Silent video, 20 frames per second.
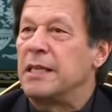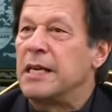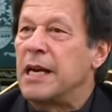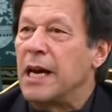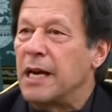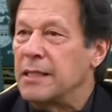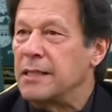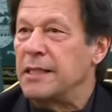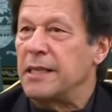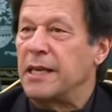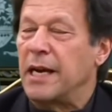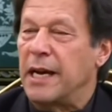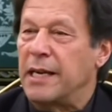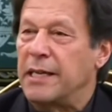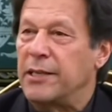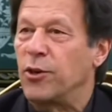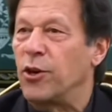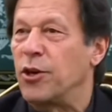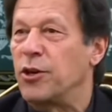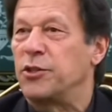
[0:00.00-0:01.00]
Nazi
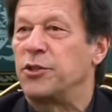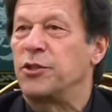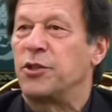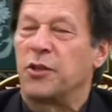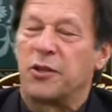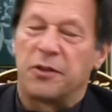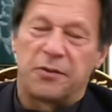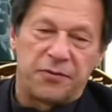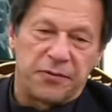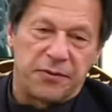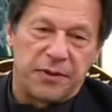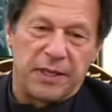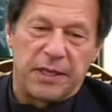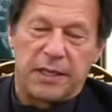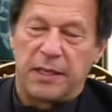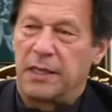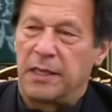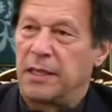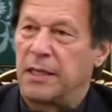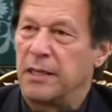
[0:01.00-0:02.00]
ideology of
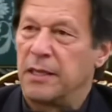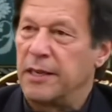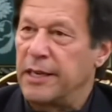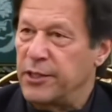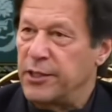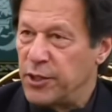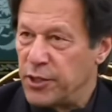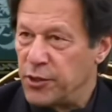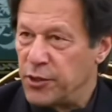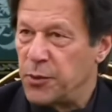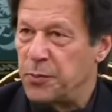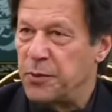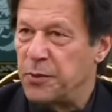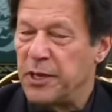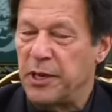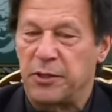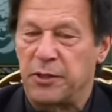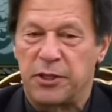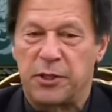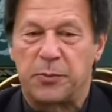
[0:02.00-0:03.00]
racial
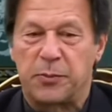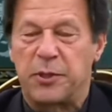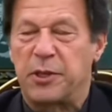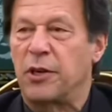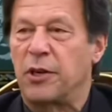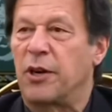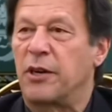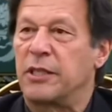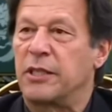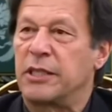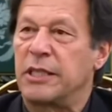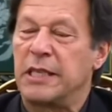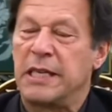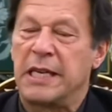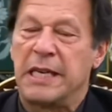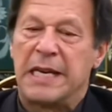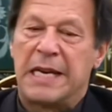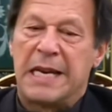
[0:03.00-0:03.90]
superiority.